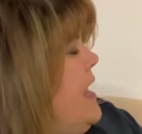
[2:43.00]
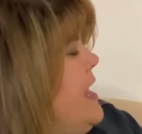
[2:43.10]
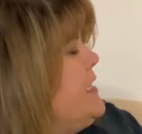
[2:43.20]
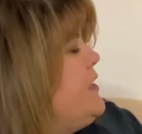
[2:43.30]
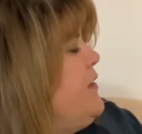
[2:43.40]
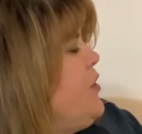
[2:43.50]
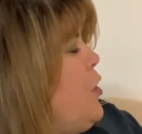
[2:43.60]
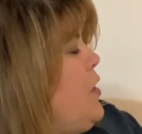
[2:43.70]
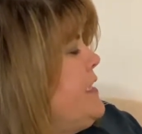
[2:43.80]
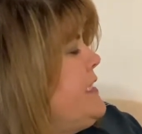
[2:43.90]
So of
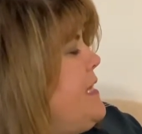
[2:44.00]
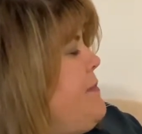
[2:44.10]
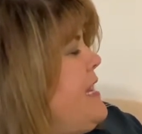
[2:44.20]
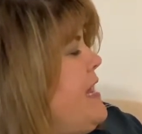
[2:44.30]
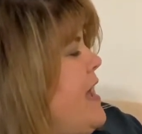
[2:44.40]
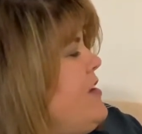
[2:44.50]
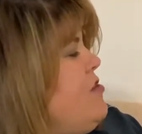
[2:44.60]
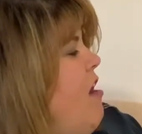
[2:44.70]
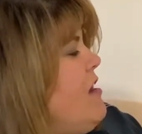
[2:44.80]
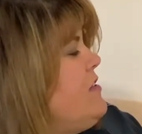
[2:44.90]
course, the minute I
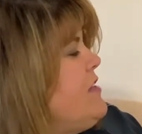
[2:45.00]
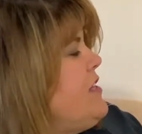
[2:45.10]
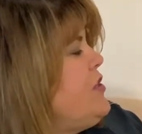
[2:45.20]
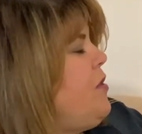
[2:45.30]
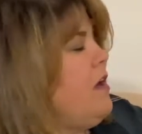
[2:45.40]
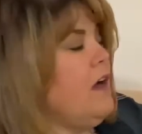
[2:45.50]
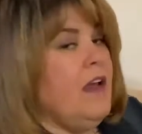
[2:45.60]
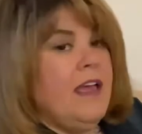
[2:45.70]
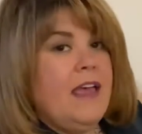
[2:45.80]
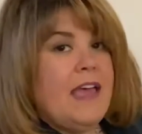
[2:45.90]
knocked on the
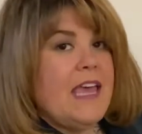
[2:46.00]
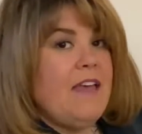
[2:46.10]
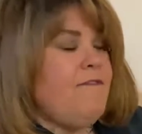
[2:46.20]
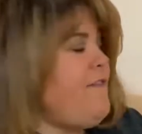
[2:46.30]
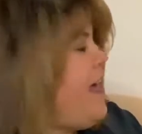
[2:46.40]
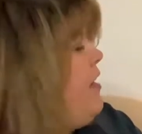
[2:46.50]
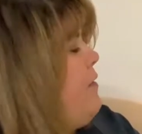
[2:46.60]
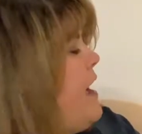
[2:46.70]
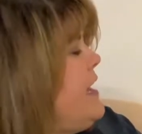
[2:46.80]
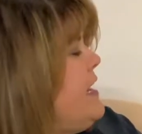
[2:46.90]
door, it fell
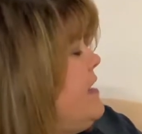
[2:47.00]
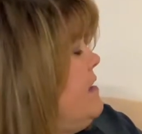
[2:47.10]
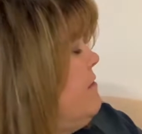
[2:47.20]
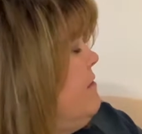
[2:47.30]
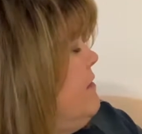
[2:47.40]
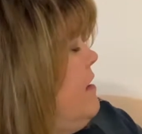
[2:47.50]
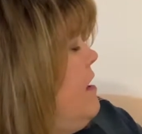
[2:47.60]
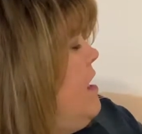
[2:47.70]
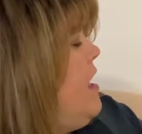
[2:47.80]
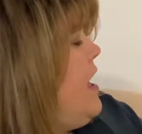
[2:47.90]
right in.
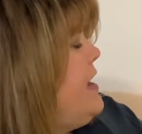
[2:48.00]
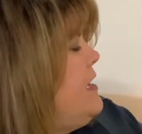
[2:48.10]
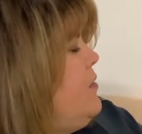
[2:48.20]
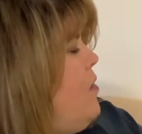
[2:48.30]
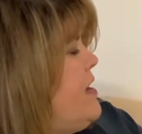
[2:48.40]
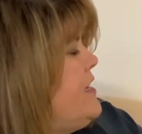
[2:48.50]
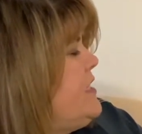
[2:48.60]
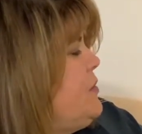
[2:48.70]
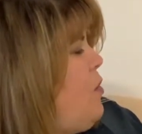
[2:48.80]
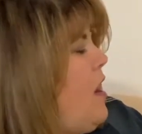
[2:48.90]
I didn't want to
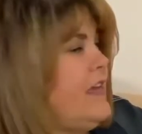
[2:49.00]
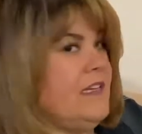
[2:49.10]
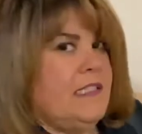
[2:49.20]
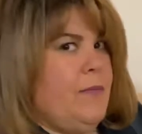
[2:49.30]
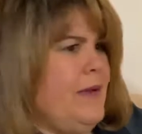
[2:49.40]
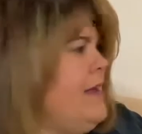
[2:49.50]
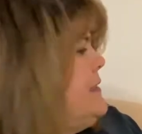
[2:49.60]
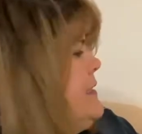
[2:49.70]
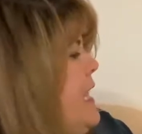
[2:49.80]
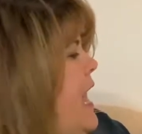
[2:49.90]
just walk into someone
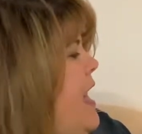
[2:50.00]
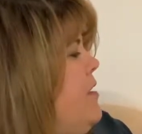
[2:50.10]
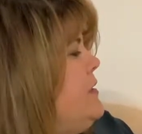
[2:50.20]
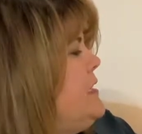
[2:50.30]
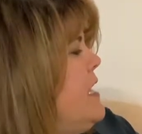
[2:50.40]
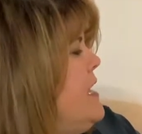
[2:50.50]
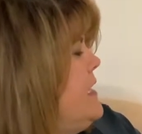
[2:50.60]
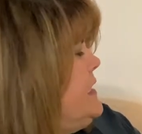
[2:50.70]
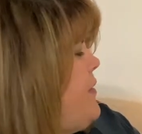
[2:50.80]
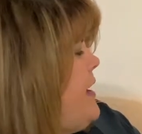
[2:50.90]
else's house,
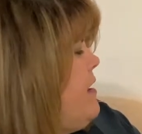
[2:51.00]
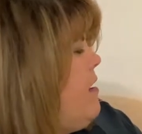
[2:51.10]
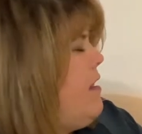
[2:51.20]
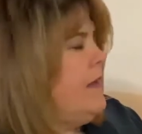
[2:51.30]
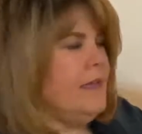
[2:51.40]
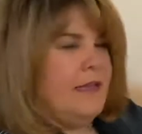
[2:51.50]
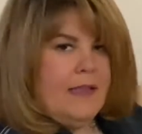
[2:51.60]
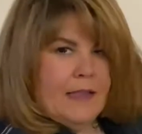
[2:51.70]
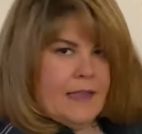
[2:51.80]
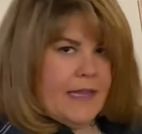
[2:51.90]
so I called,
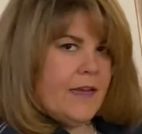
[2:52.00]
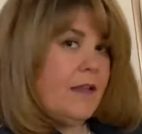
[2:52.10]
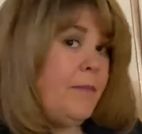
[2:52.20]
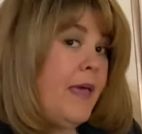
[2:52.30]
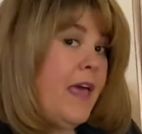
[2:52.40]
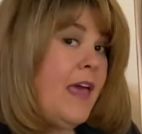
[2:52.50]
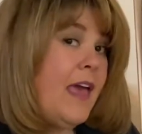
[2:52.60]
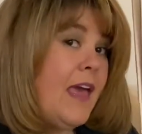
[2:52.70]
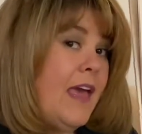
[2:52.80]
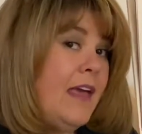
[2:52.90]
"Little
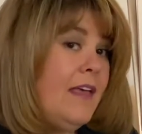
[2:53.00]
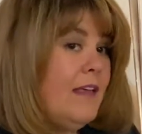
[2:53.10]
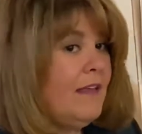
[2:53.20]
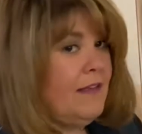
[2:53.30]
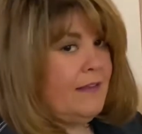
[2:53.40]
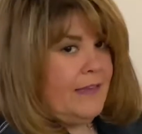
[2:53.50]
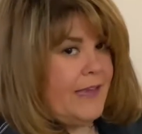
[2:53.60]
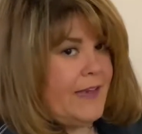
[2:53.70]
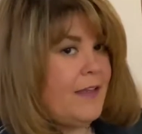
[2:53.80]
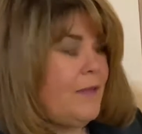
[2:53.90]
pig,
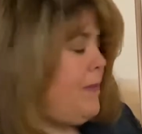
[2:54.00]
little